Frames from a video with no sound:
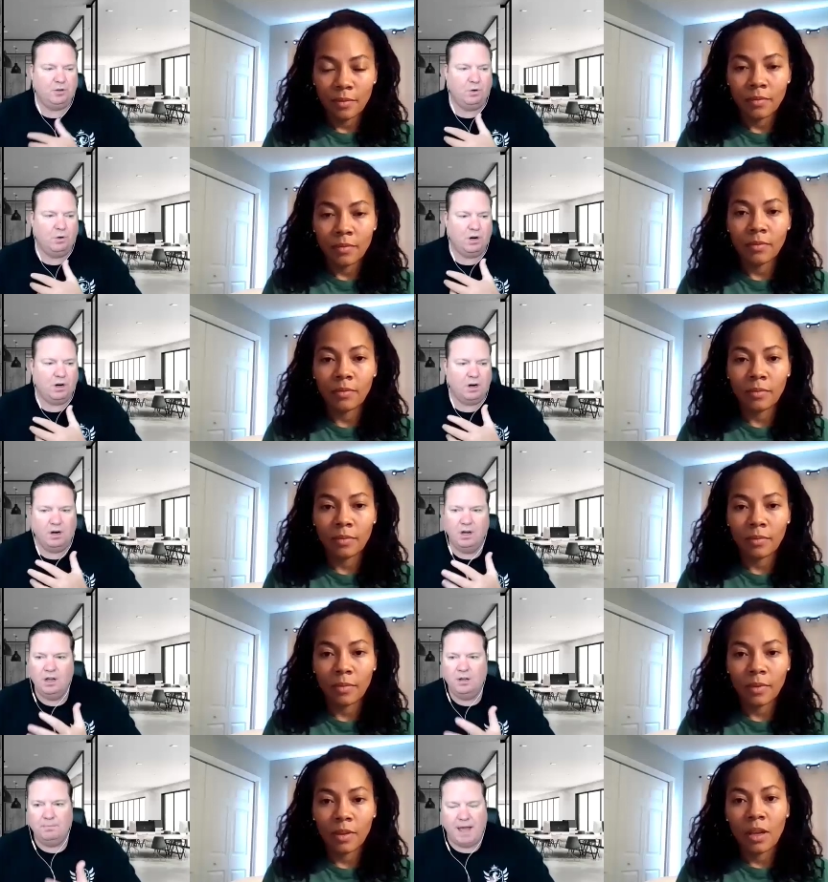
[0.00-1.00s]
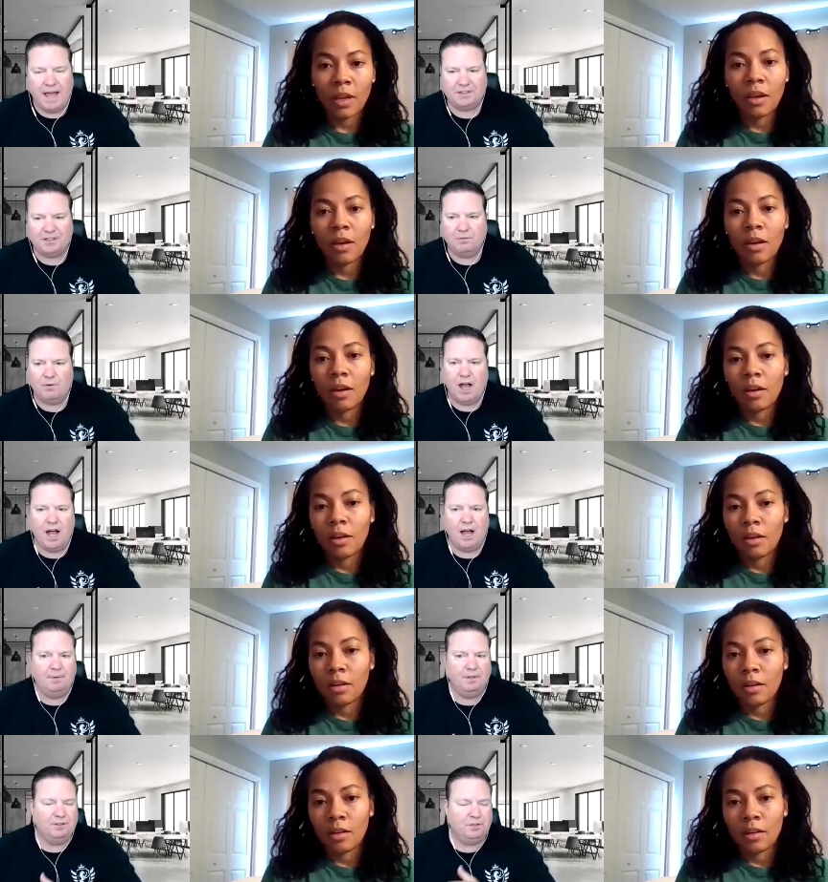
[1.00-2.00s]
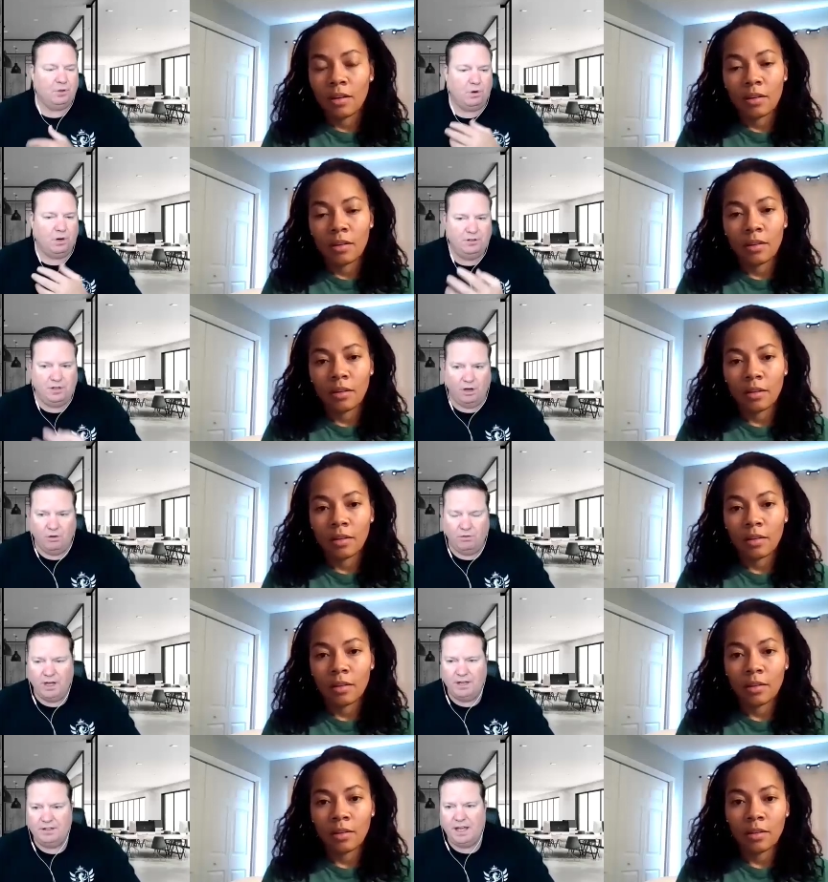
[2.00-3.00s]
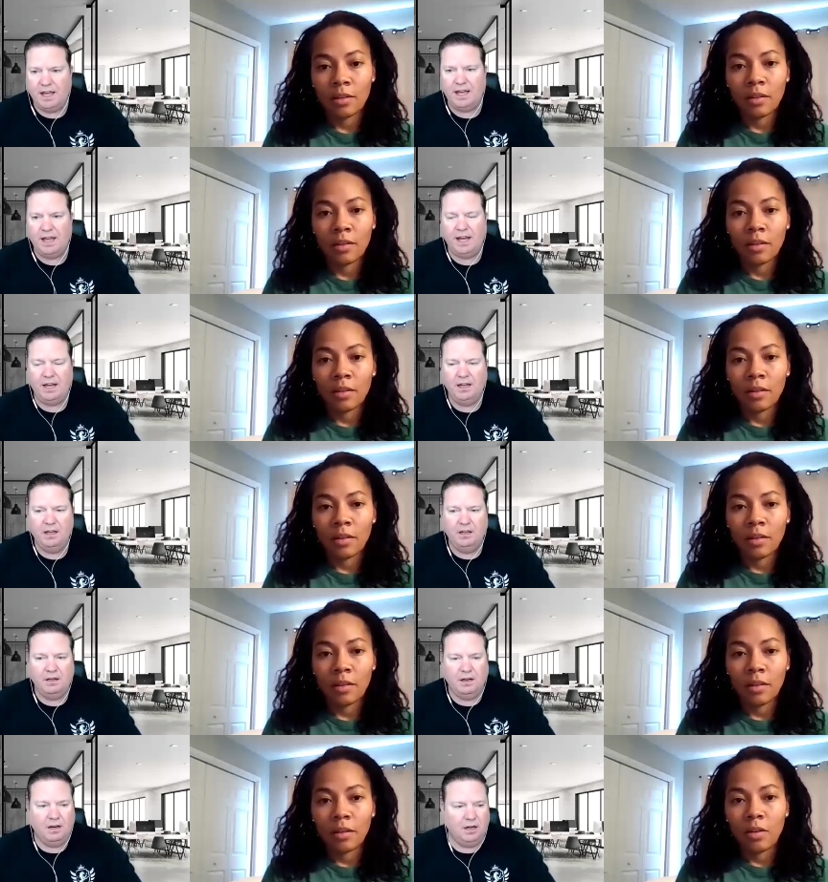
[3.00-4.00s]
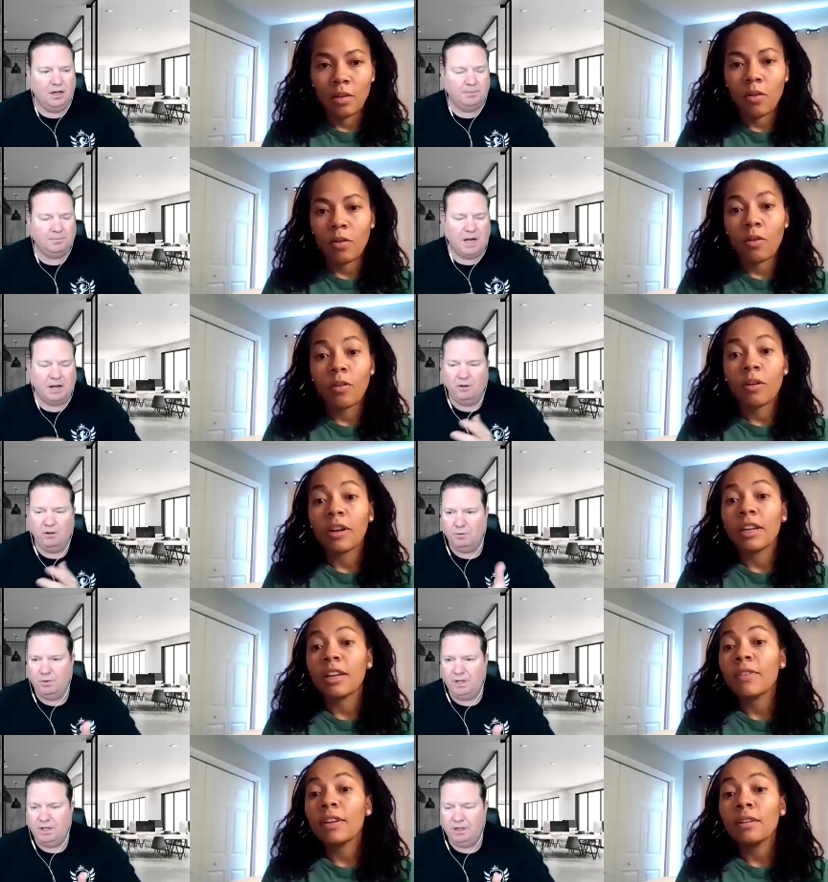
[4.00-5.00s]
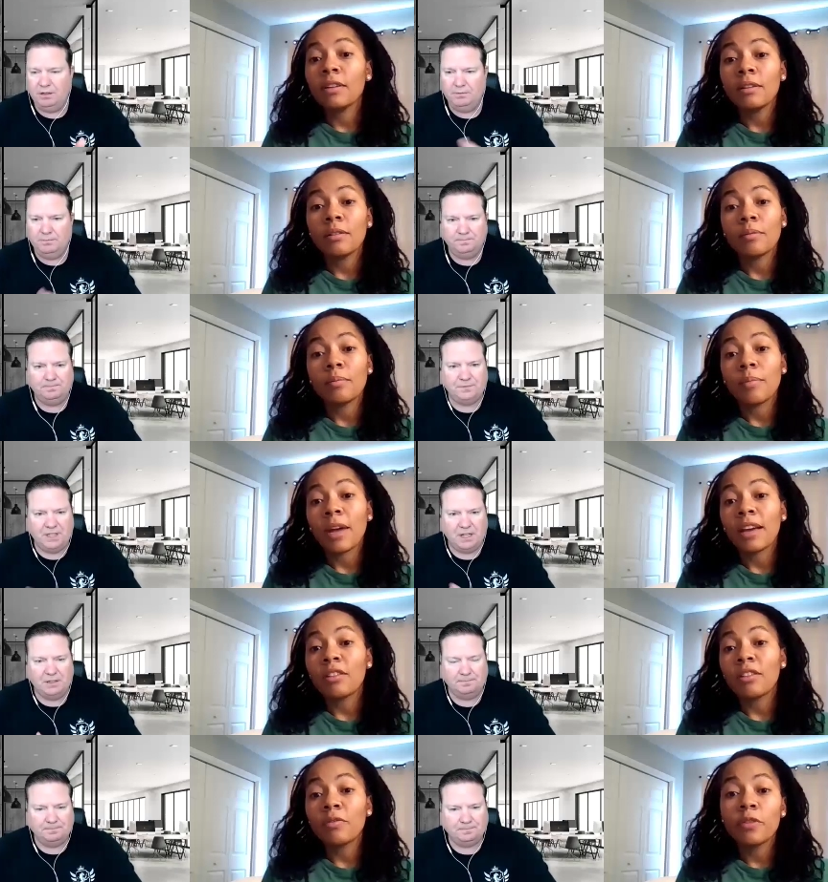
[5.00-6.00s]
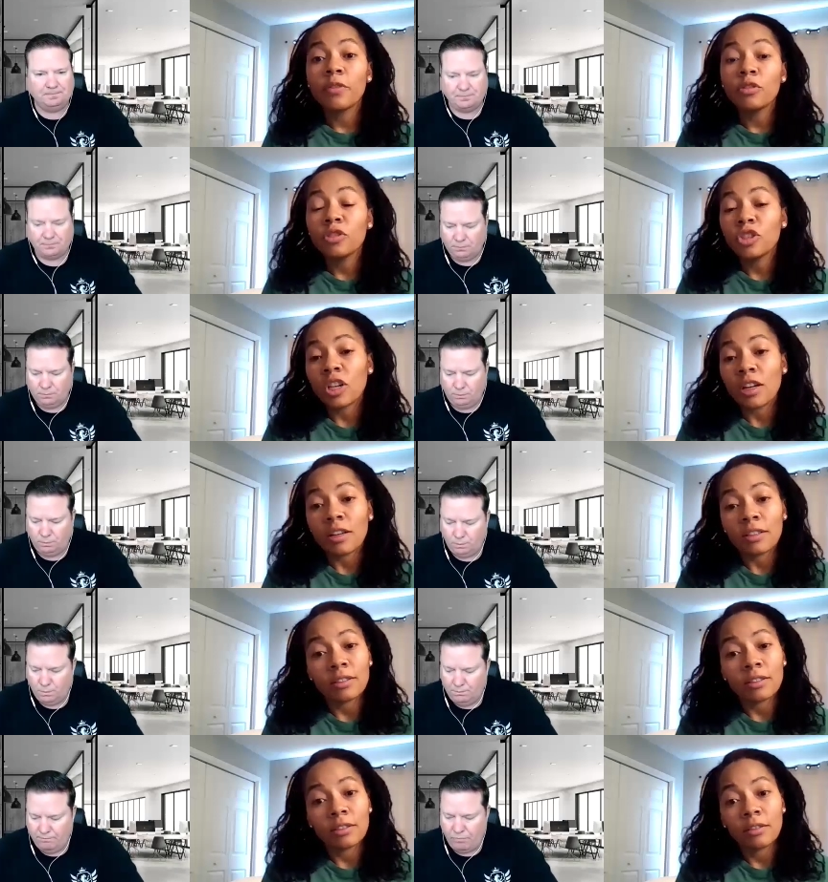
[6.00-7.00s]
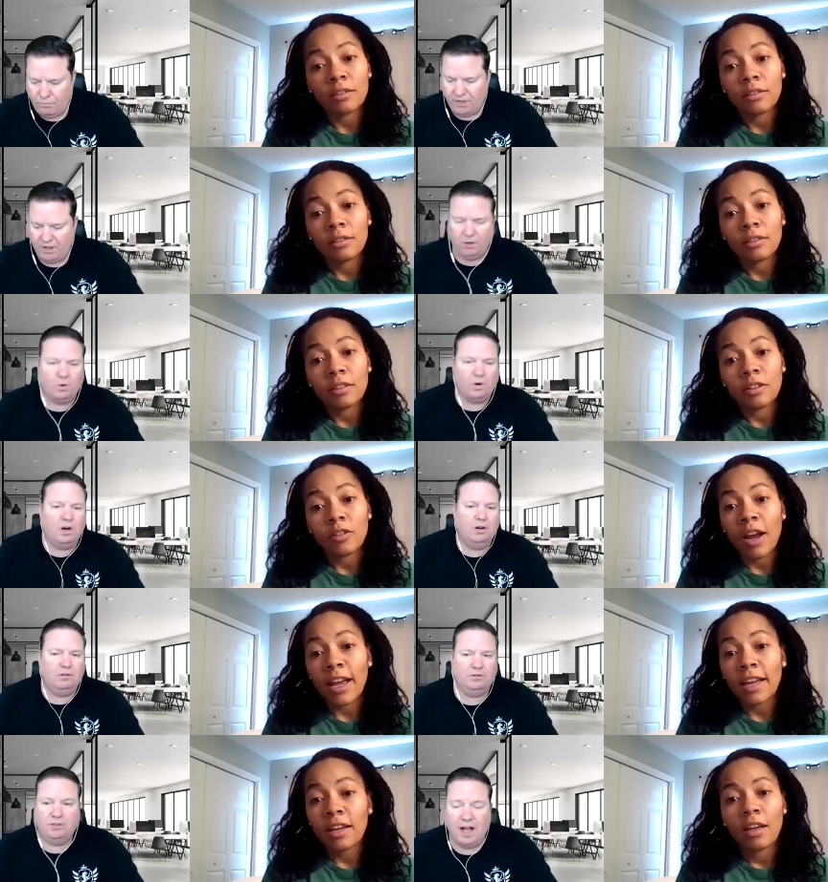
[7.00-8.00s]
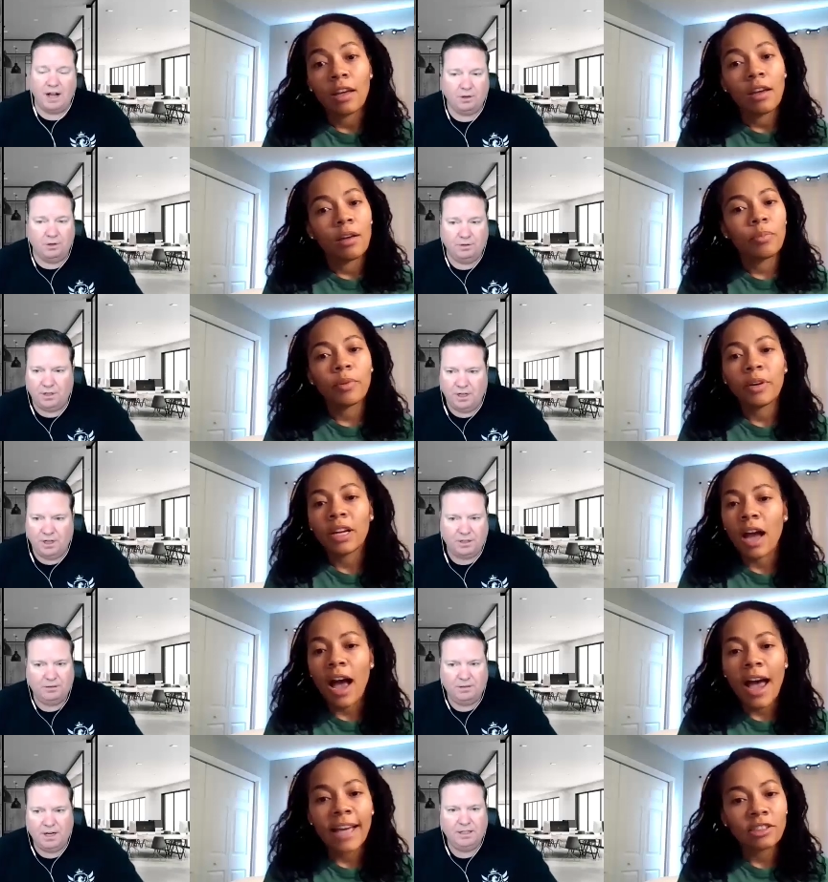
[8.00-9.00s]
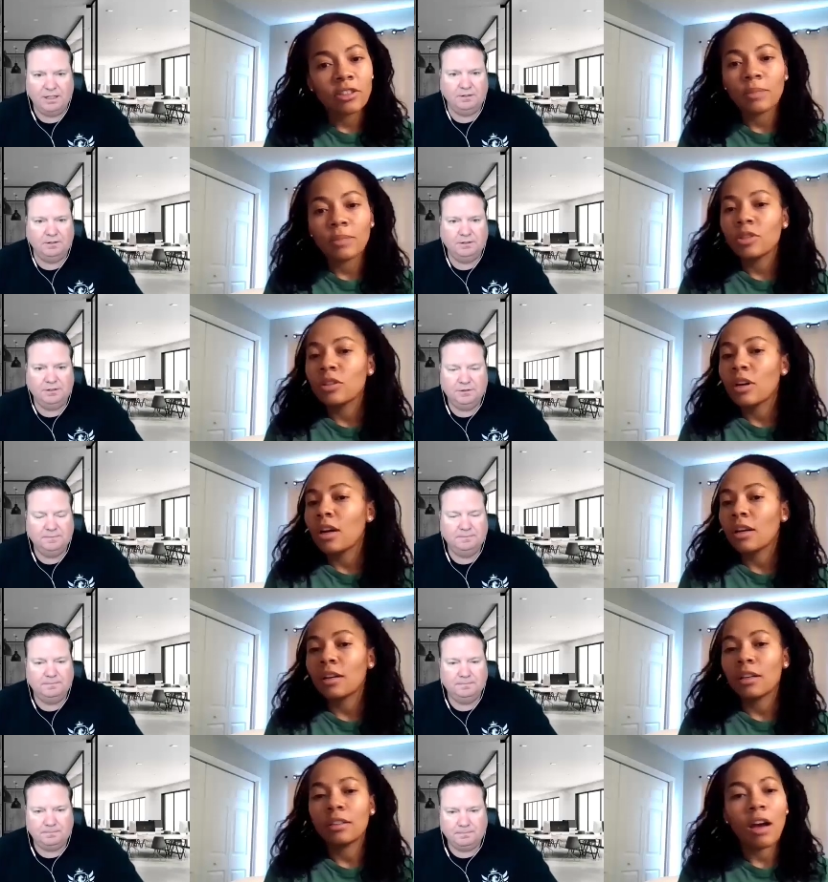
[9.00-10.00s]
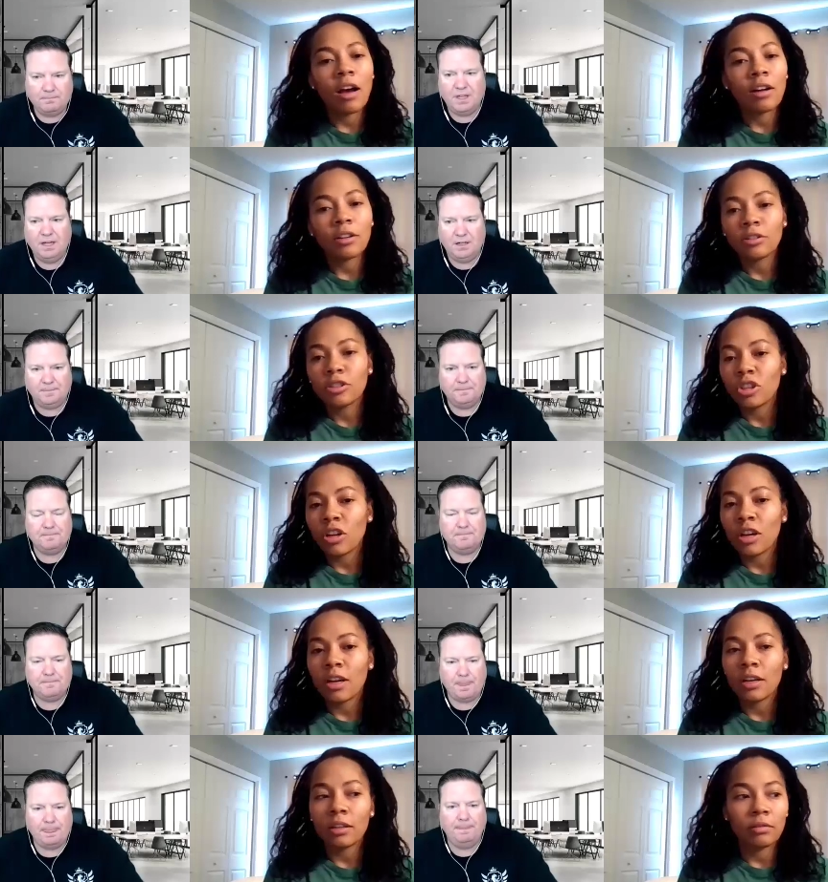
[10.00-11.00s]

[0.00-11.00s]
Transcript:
Speaker 1: or mm-hmm. Baskin Robbins, or Donut Day. Um, I know or that even could,
Speaker 2: Michael yeah. food trucks
Speaker 1: or right? taco truck. Bring an right? ice
Speaker 2: cream truck, a taco yeah. truck.